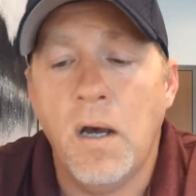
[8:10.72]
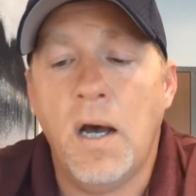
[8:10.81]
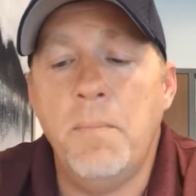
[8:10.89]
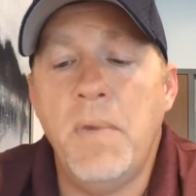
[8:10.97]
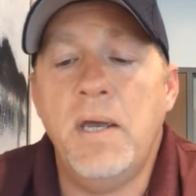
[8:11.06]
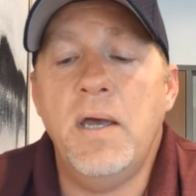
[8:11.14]

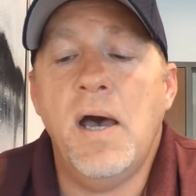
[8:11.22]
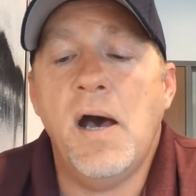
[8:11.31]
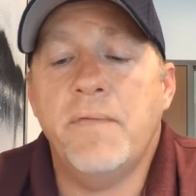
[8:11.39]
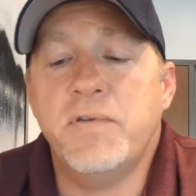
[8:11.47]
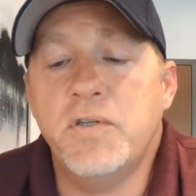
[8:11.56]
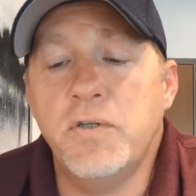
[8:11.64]
I may
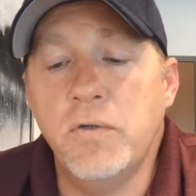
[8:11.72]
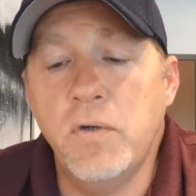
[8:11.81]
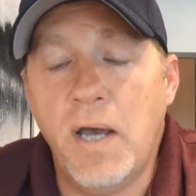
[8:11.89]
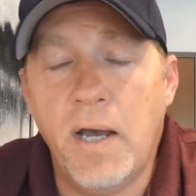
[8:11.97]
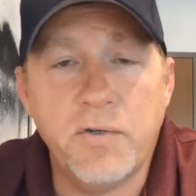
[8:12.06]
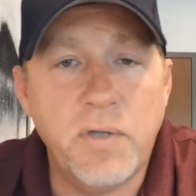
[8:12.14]
have
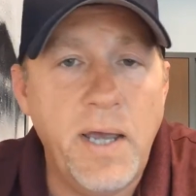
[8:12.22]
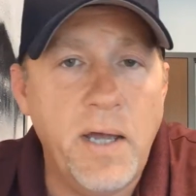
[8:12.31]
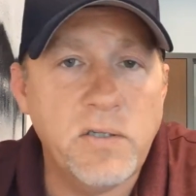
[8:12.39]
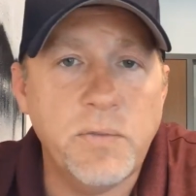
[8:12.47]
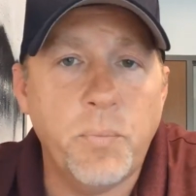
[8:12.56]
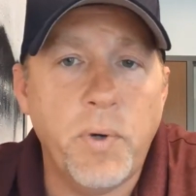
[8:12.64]
to actually
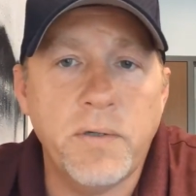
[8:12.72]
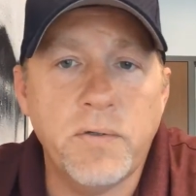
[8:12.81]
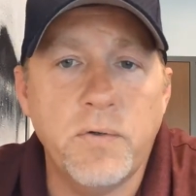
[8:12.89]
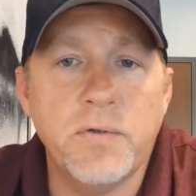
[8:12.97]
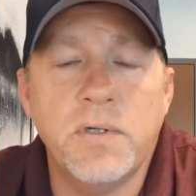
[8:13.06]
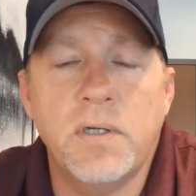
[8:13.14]
add some
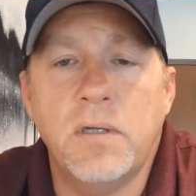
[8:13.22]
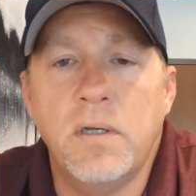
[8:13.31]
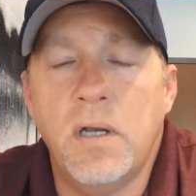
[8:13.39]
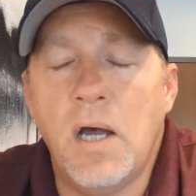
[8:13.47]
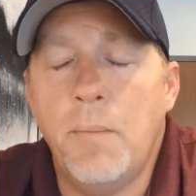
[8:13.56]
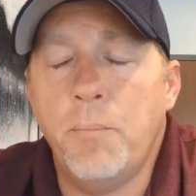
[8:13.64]
pressors,
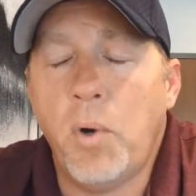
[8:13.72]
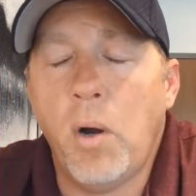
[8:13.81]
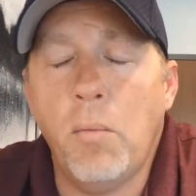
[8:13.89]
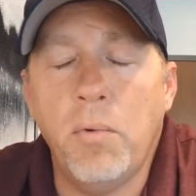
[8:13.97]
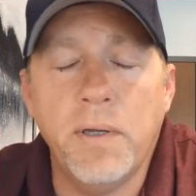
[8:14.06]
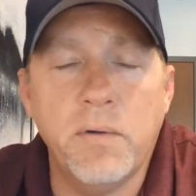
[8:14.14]
and I'm
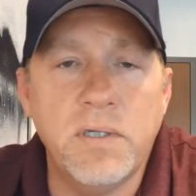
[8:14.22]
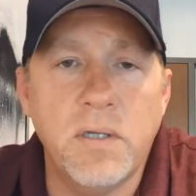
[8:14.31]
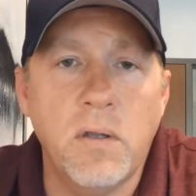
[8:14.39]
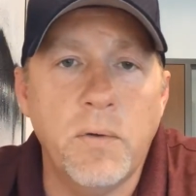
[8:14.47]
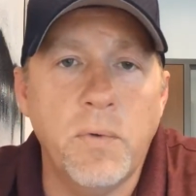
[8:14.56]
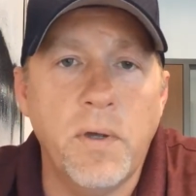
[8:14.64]
probably
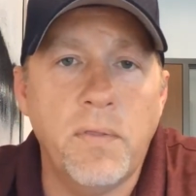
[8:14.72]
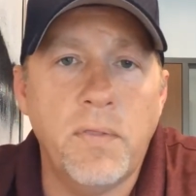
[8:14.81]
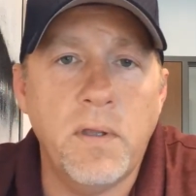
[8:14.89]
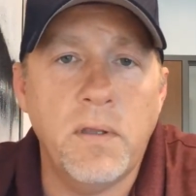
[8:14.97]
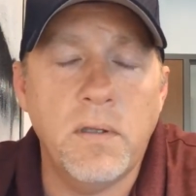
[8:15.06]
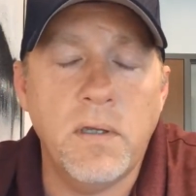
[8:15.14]
dealing
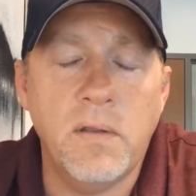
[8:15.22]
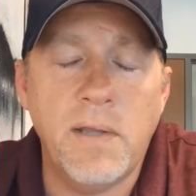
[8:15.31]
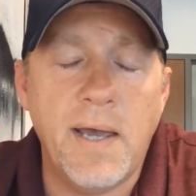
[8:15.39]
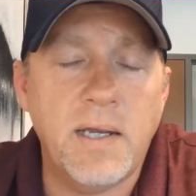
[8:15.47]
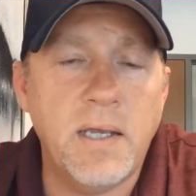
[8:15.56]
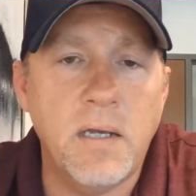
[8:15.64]
with, in
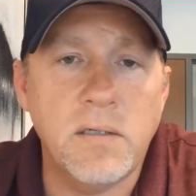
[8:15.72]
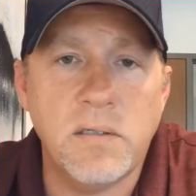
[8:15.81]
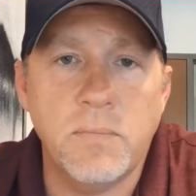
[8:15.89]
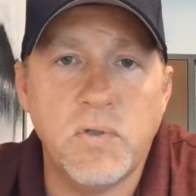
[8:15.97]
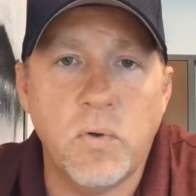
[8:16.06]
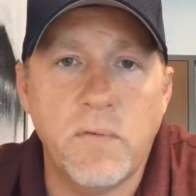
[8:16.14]
that case,
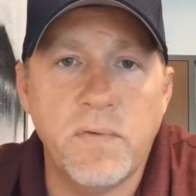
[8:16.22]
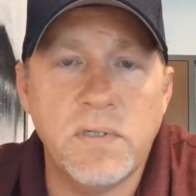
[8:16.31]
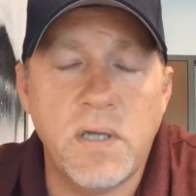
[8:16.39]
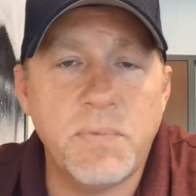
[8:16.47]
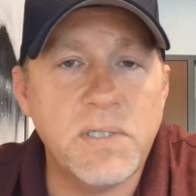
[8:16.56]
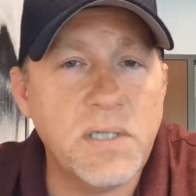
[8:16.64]
some sort of a
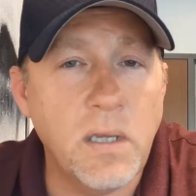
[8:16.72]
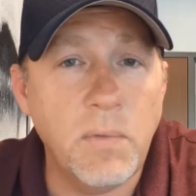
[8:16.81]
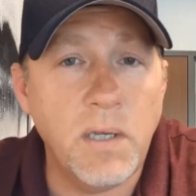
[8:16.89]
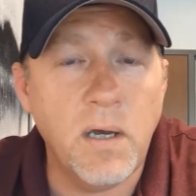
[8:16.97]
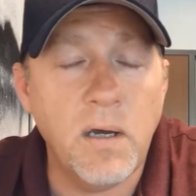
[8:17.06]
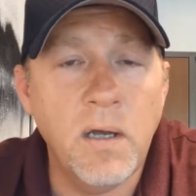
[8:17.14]

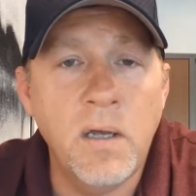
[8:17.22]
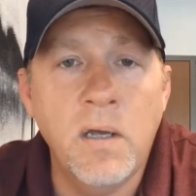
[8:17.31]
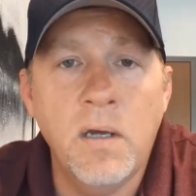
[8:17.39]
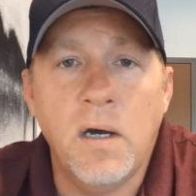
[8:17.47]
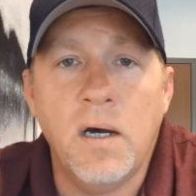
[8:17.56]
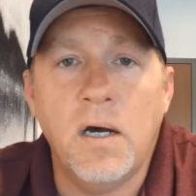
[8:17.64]
septicemia,
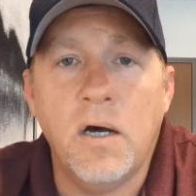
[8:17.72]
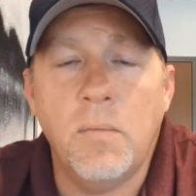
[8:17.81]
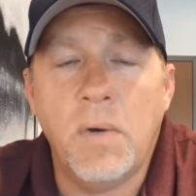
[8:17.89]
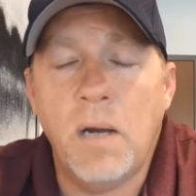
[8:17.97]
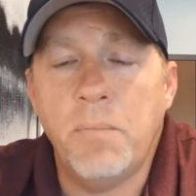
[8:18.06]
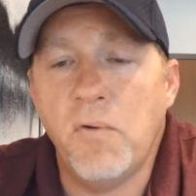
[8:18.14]

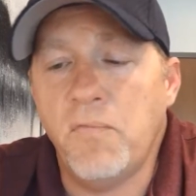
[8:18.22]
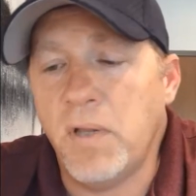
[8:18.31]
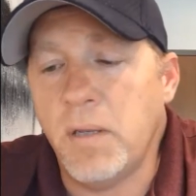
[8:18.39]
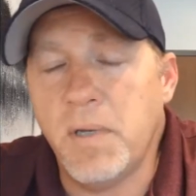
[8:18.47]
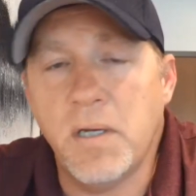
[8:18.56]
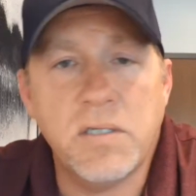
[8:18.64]

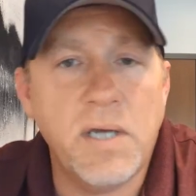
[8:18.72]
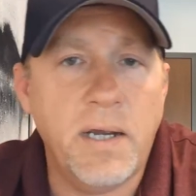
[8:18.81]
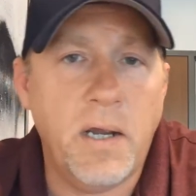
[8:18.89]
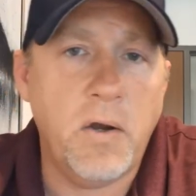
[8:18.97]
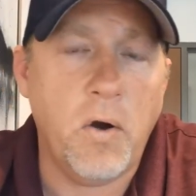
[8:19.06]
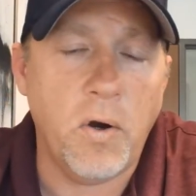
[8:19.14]
hypovolemia,
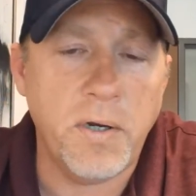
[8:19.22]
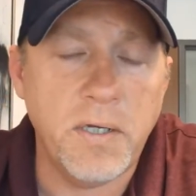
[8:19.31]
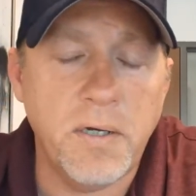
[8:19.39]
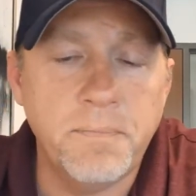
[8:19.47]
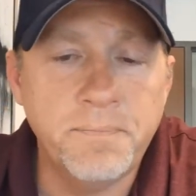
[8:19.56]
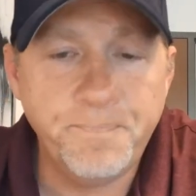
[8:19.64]

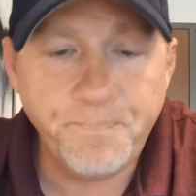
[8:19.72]
tachycardia.